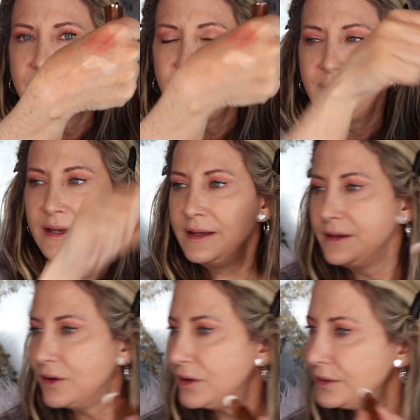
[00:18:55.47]

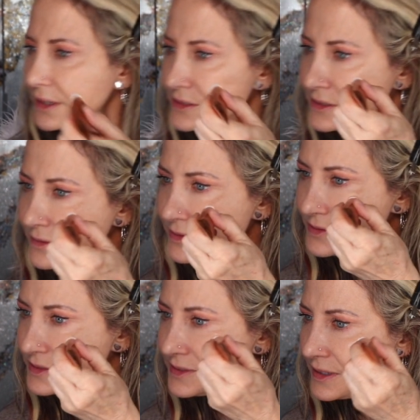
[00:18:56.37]
And all I do is
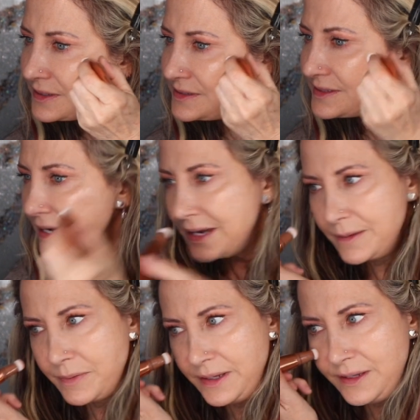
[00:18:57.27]
just kind of
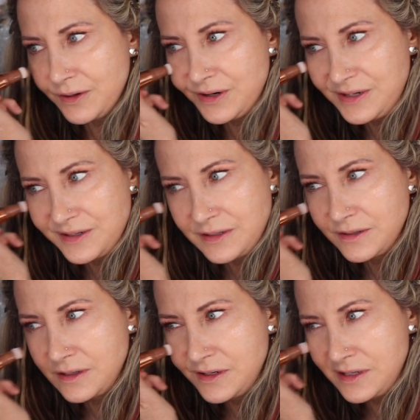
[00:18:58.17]
dab here.
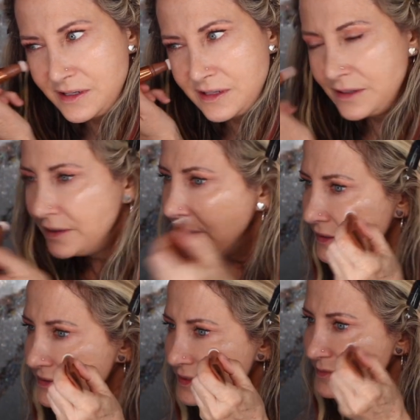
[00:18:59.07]

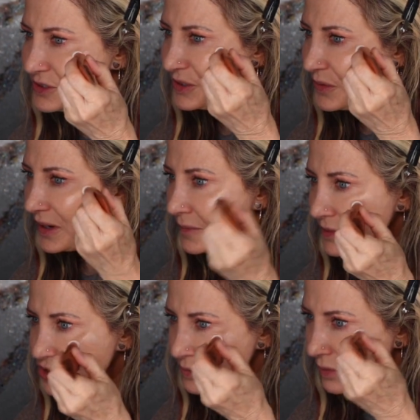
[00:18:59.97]
And it's up to you how
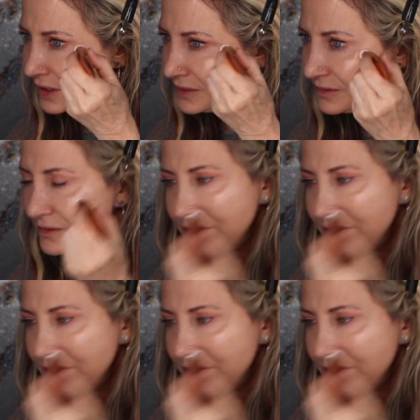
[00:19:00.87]
much you want.